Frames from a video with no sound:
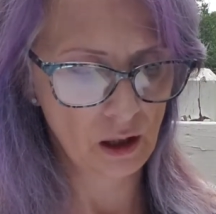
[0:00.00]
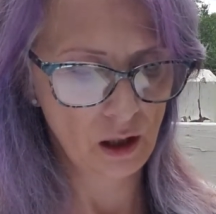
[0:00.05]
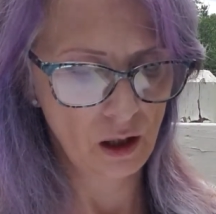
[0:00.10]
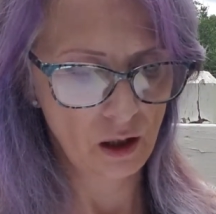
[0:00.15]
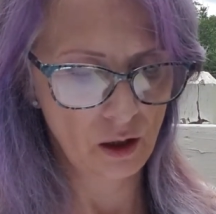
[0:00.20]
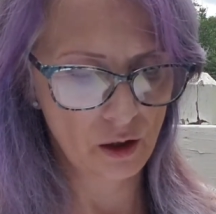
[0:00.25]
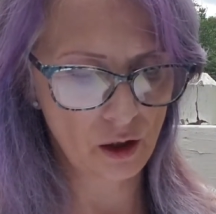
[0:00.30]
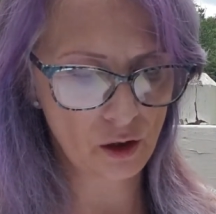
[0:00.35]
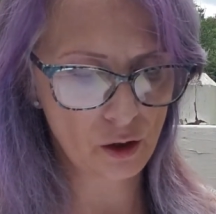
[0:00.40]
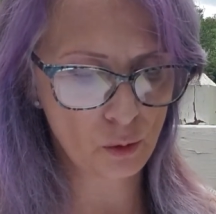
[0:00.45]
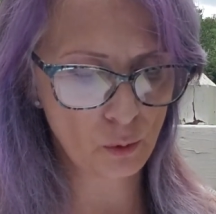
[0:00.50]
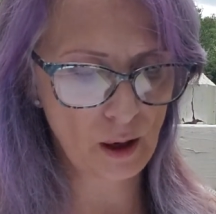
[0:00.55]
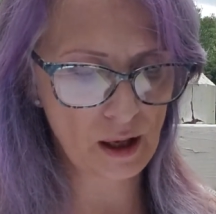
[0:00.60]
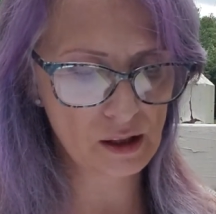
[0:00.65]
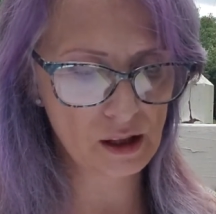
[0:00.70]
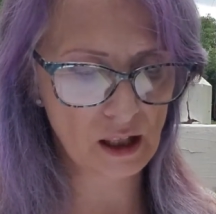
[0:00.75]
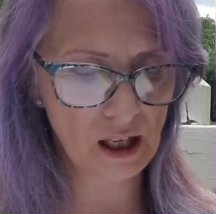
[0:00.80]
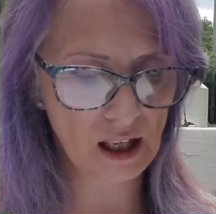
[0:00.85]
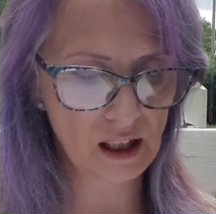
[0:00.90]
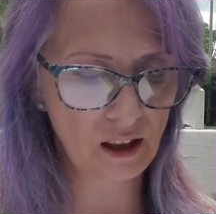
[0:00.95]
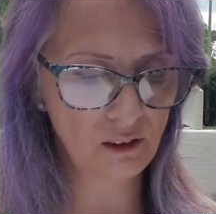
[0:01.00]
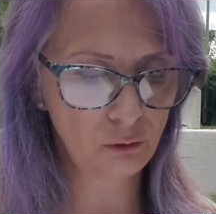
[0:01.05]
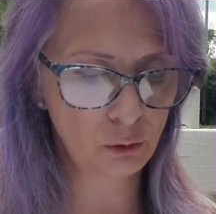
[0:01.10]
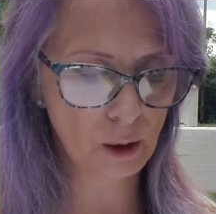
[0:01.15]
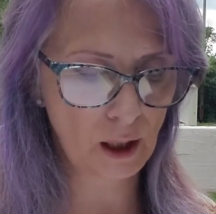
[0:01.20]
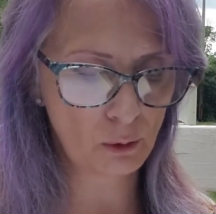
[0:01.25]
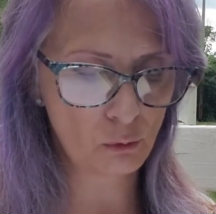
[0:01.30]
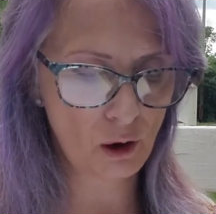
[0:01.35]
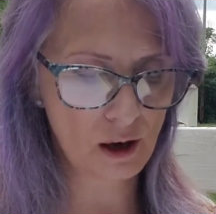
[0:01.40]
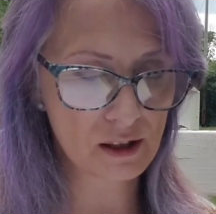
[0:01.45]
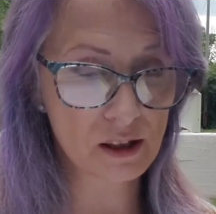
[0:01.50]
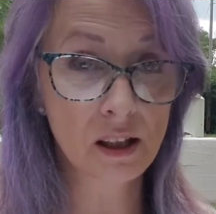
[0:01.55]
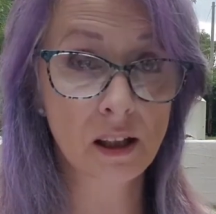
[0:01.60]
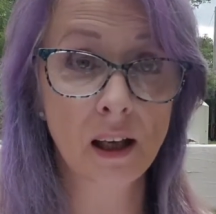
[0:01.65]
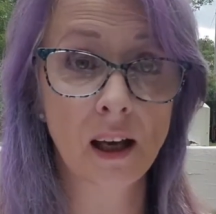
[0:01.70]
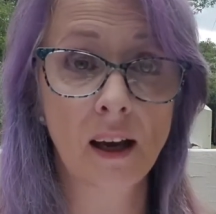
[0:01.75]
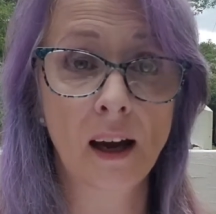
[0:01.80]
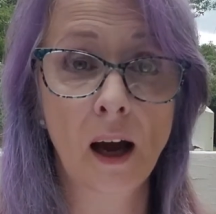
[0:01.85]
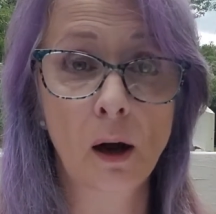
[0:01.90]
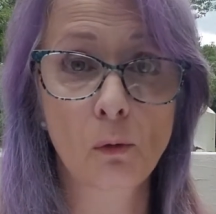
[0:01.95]
Another way that I give what I want to
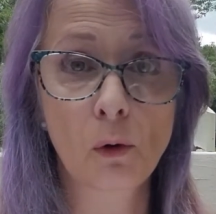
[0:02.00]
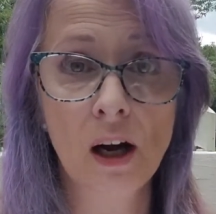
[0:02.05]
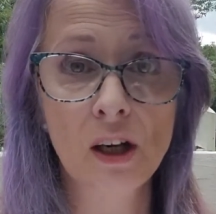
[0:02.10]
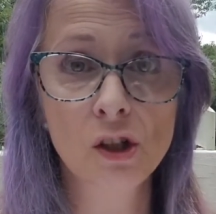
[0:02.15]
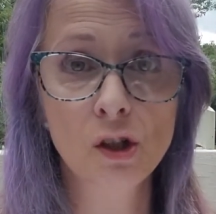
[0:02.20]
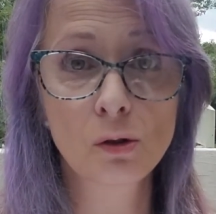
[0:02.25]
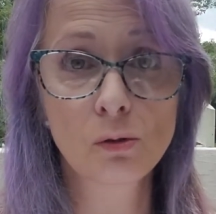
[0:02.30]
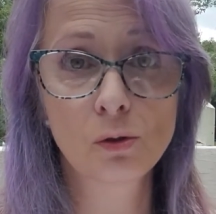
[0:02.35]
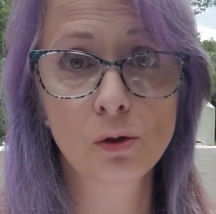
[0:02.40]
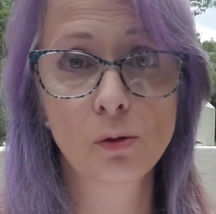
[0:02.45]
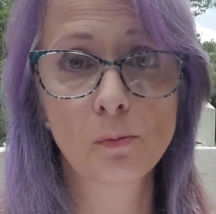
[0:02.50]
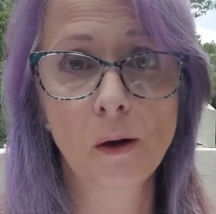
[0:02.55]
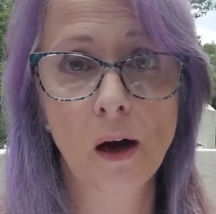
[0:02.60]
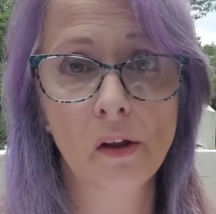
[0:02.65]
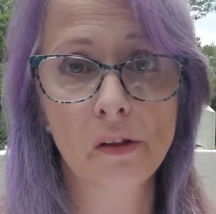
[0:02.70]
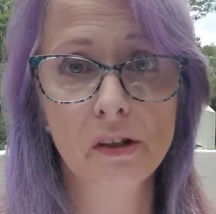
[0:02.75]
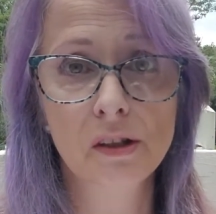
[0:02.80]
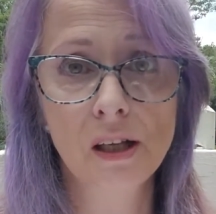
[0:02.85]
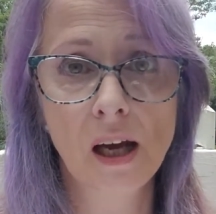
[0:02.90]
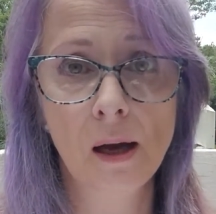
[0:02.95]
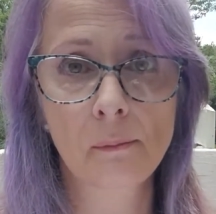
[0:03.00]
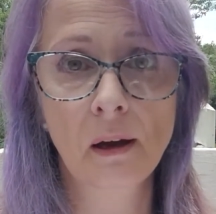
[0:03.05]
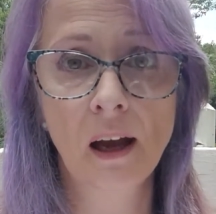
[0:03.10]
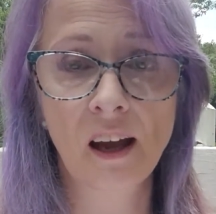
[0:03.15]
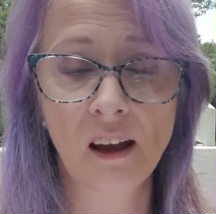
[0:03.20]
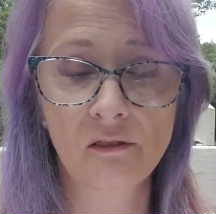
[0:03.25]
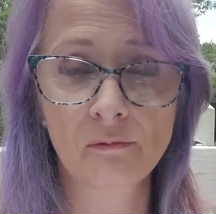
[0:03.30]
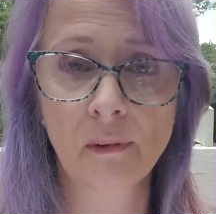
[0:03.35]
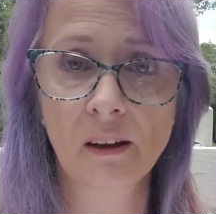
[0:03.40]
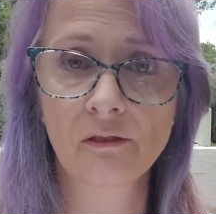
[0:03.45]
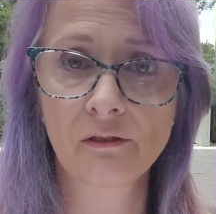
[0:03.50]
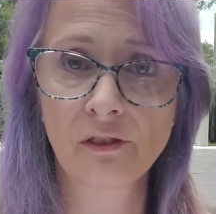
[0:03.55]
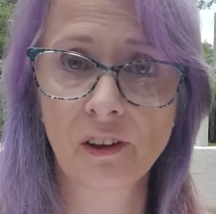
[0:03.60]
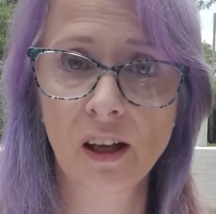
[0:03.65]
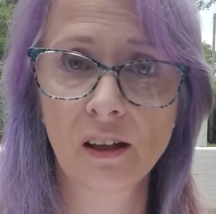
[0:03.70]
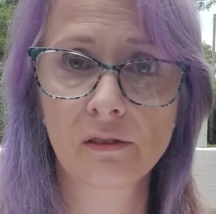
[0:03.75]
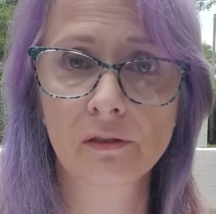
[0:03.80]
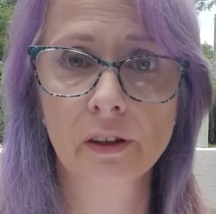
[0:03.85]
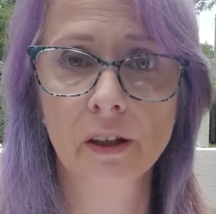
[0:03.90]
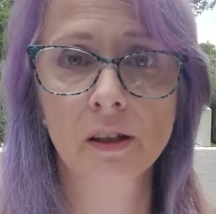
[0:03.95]
get, I watch YouTube all the time. I have my
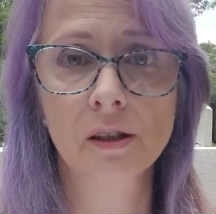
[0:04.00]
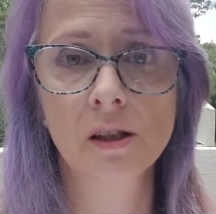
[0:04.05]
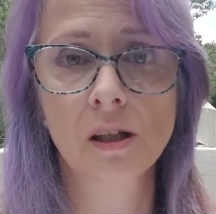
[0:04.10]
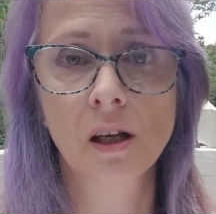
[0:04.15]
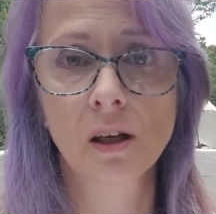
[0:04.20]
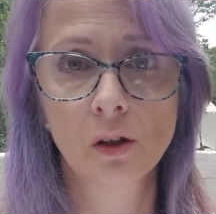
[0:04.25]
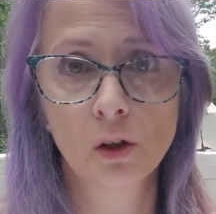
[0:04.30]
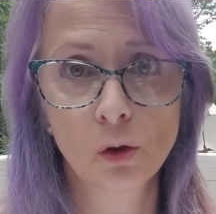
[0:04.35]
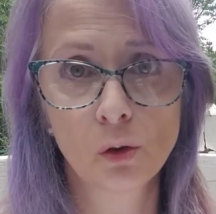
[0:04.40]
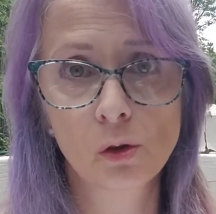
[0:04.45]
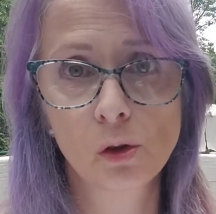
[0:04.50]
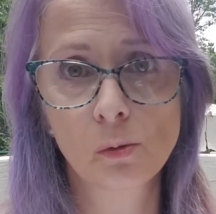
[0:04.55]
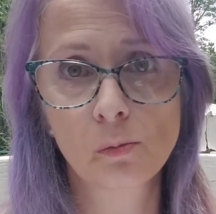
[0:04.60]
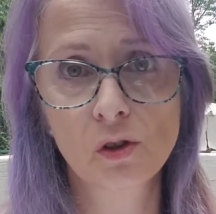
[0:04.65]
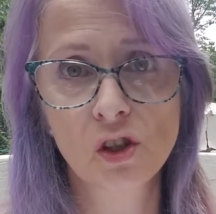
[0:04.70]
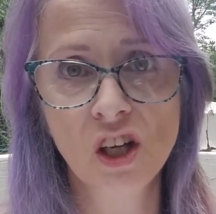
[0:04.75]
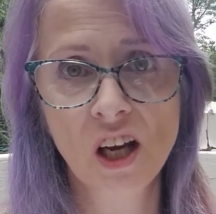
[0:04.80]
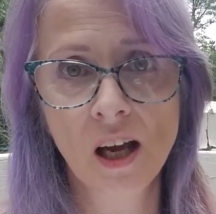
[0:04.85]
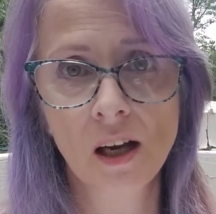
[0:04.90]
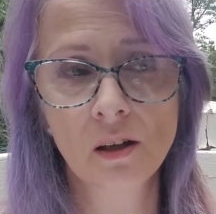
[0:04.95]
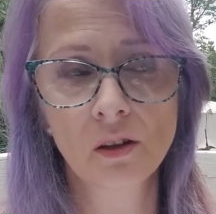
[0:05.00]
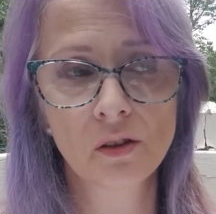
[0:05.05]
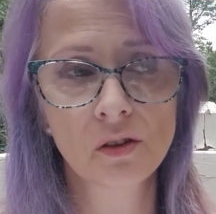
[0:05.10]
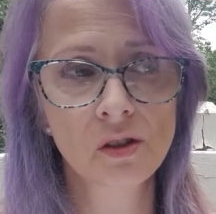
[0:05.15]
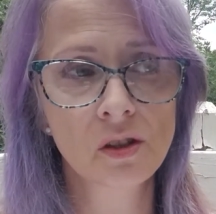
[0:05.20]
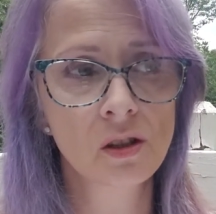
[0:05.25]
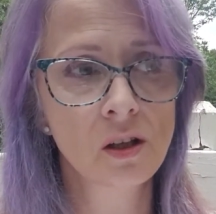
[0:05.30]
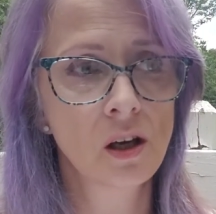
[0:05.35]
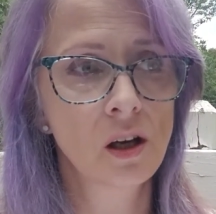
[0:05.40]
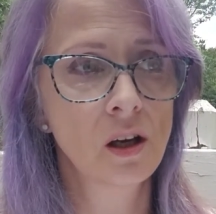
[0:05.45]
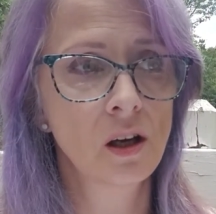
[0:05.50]
favorite YouTube channels.